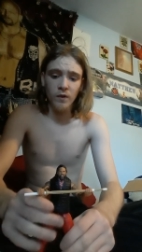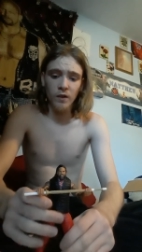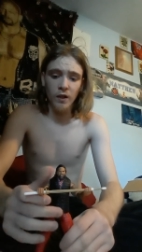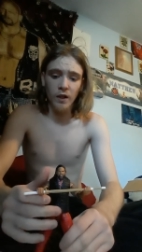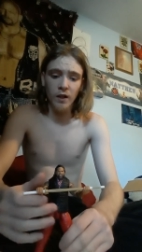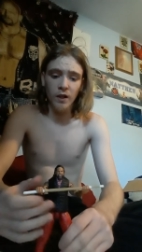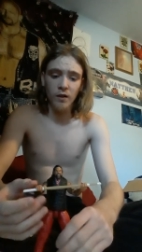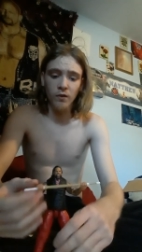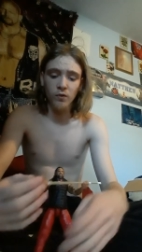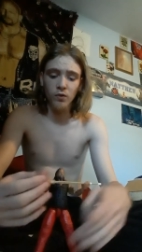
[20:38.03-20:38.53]

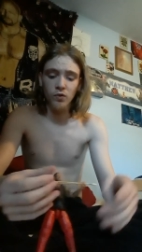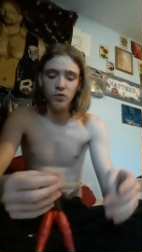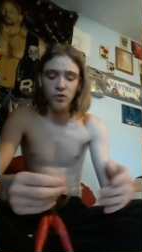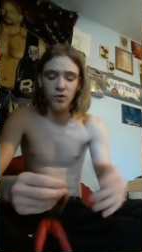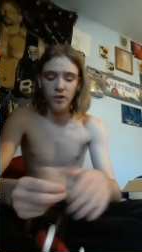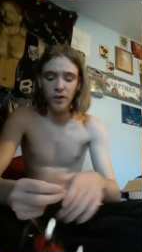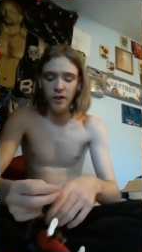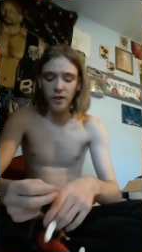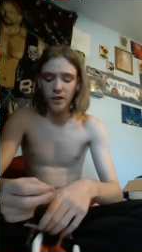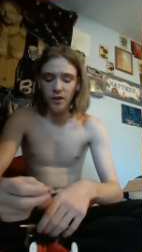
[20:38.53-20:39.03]
And it looks
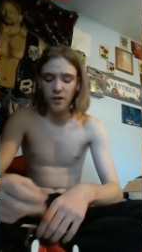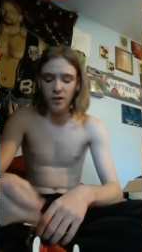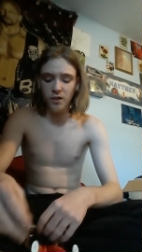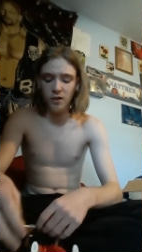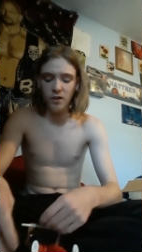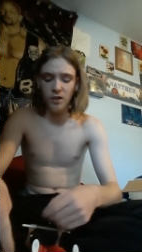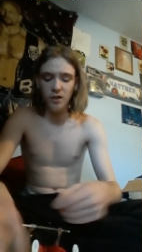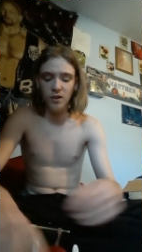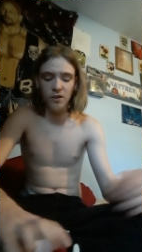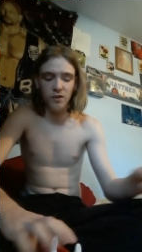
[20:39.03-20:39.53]
like
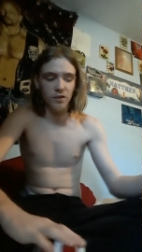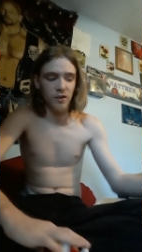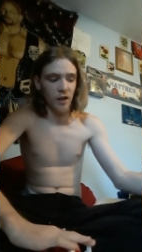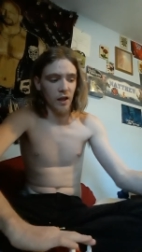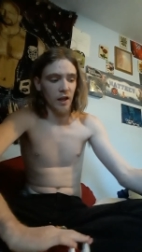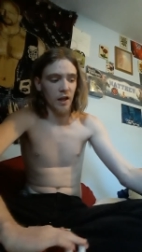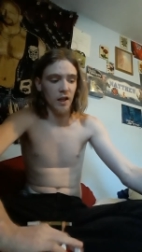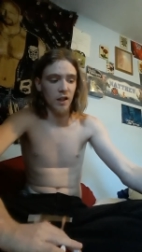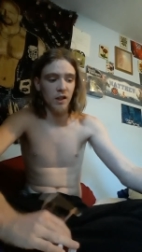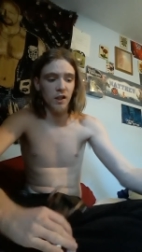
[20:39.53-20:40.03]
he's
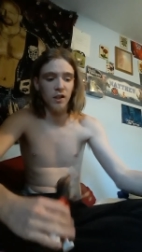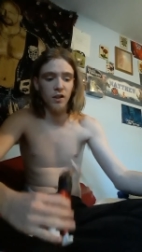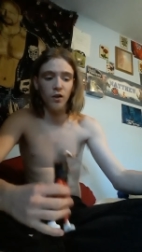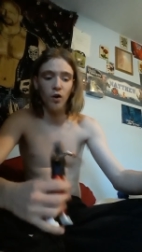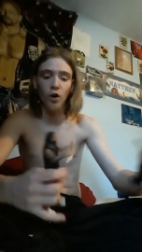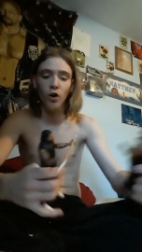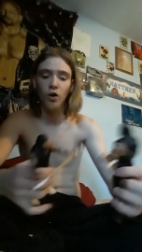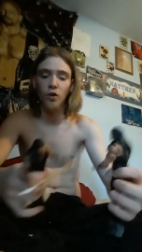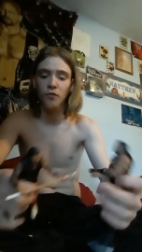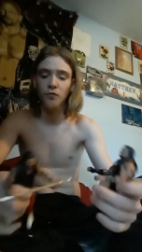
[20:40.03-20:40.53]
handing
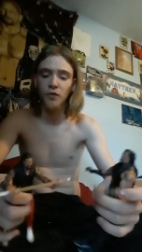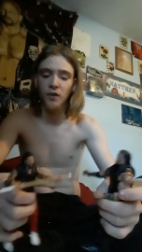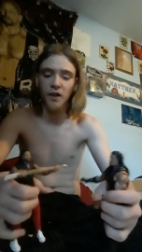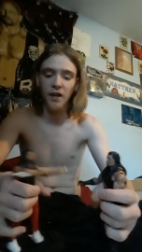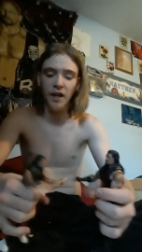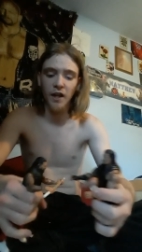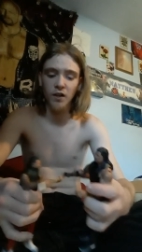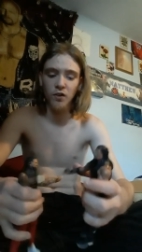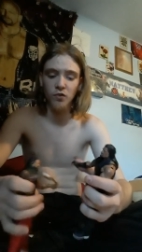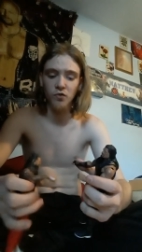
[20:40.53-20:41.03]
off the
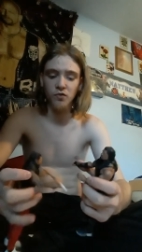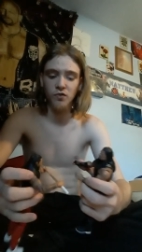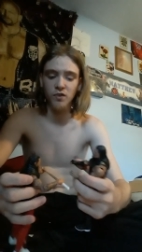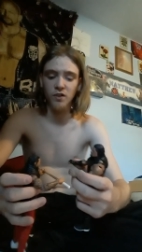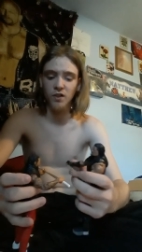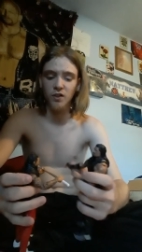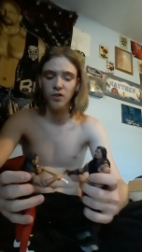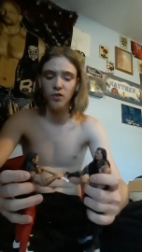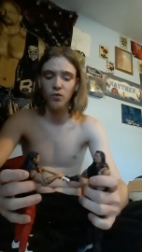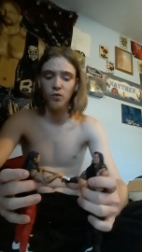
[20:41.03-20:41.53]
kendo
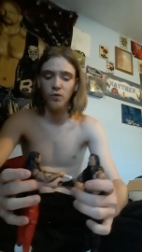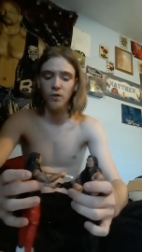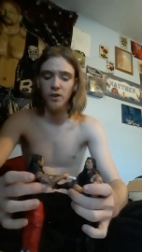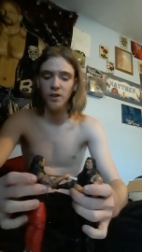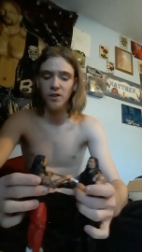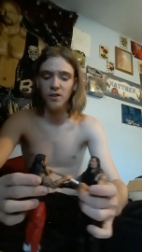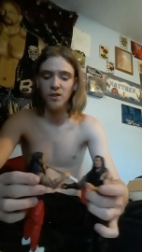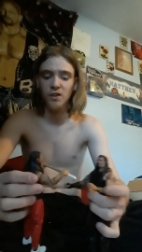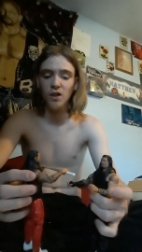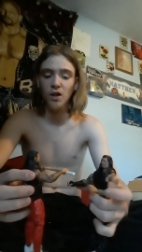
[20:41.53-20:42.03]
stick to
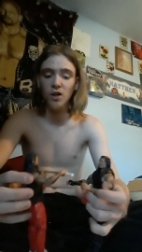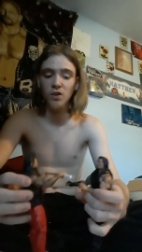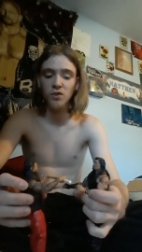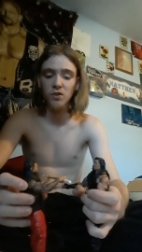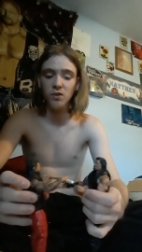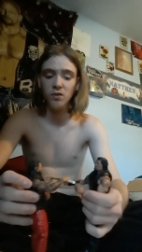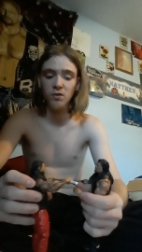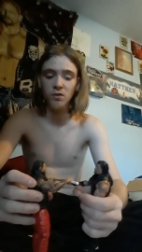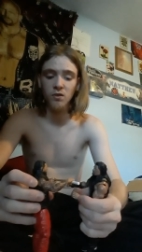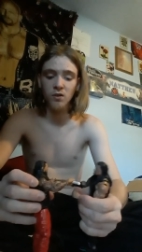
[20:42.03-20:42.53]
his
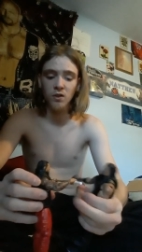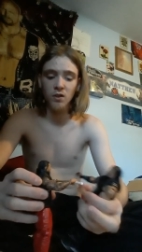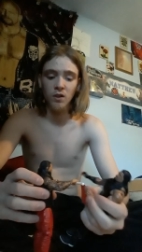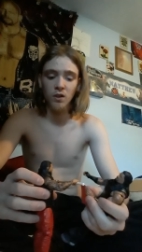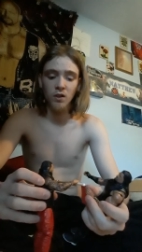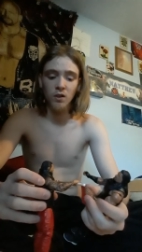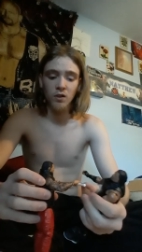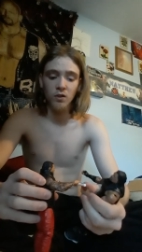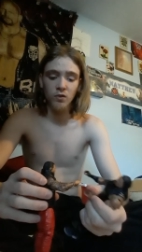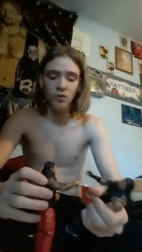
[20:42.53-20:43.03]
cousin
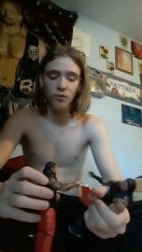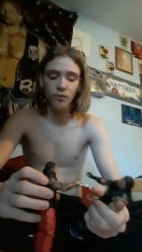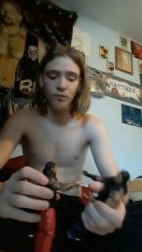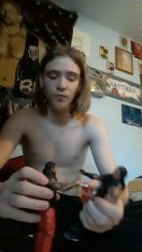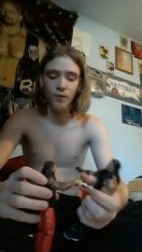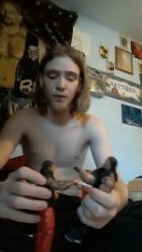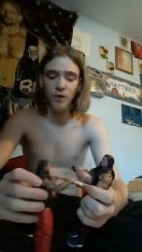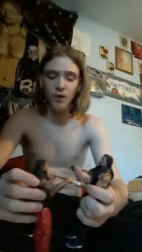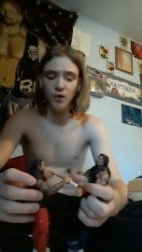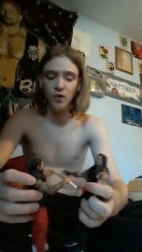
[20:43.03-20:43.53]
to
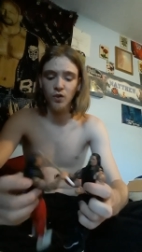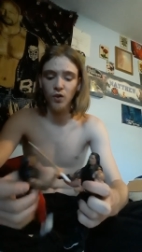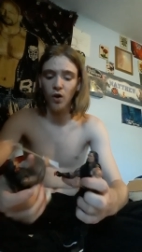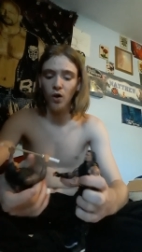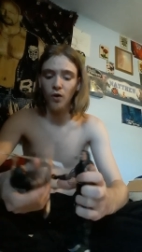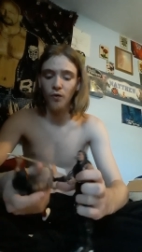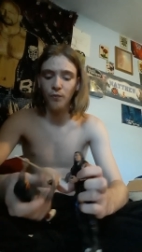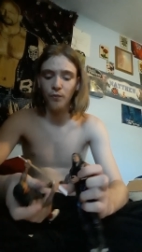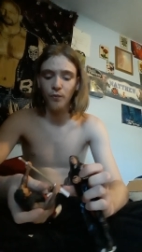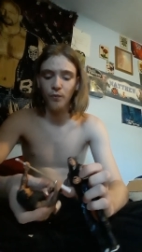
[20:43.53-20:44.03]
finish
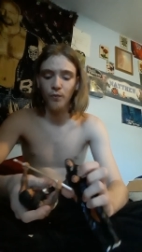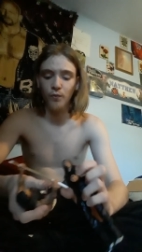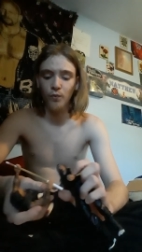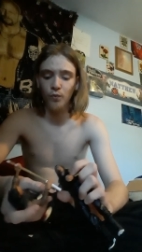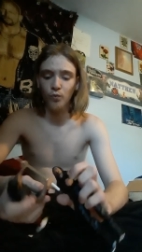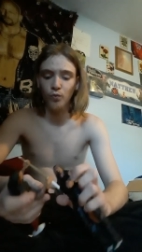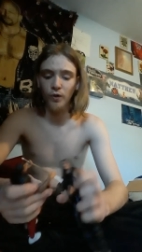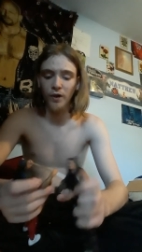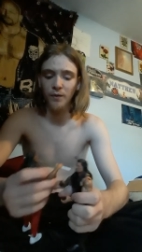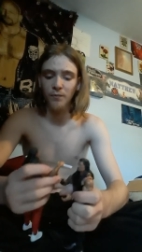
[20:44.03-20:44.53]
off
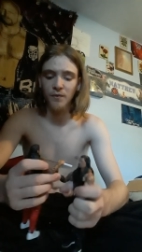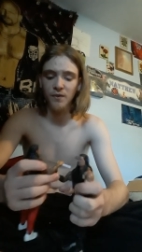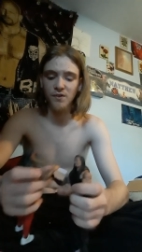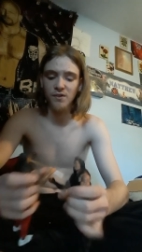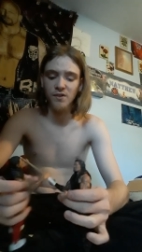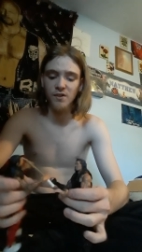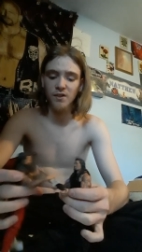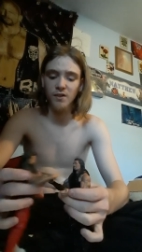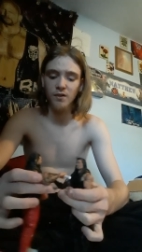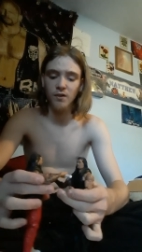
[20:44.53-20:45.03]
Rey
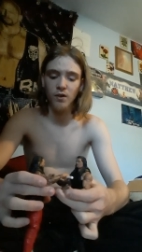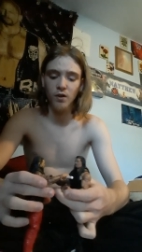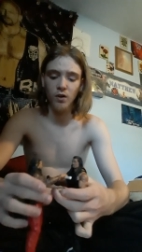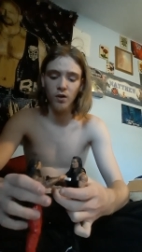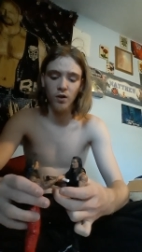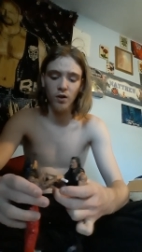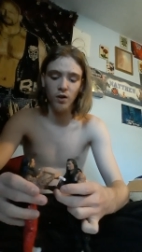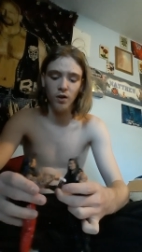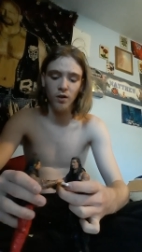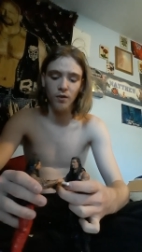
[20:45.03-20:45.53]

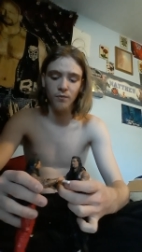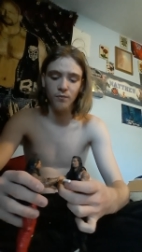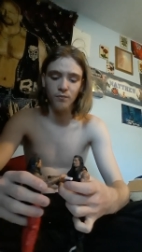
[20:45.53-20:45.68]
Mysterio.